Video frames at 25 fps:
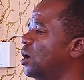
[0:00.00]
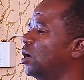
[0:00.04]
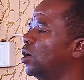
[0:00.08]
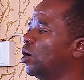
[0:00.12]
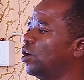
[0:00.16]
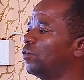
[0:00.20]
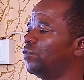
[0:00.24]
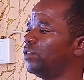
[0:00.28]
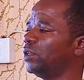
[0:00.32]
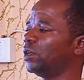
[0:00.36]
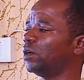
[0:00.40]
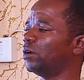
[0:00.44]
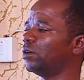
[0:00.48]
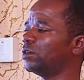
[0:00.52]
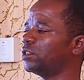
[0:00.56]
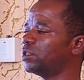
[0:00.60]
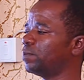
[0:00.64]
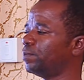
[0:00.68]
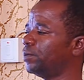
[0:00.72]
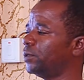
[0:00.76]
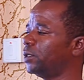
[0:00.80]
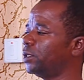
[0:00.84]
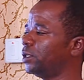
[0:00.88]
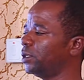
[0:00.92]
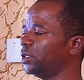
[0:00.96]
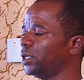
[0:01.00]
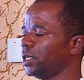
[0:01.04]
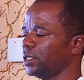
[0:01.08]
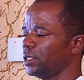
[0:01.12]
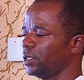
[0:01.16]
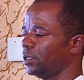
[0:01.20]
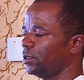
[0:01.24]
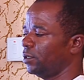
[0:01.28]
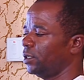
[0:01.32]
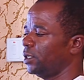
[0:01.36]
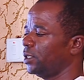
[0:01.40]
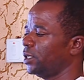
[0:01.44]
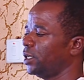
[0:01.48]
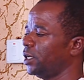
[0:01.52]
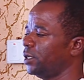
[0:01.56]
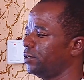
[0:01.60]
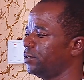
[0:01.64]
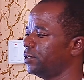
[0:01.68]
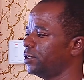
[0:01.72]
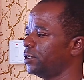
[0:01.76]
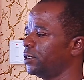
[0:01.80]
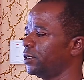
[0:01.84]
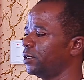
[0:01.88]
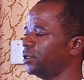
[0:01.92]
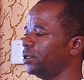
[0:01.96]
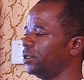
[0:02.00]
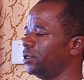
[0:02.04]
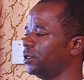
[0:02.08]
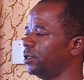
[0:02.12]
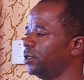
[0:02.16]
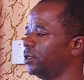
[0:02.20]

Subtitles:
of the offspring. That's the correct answer.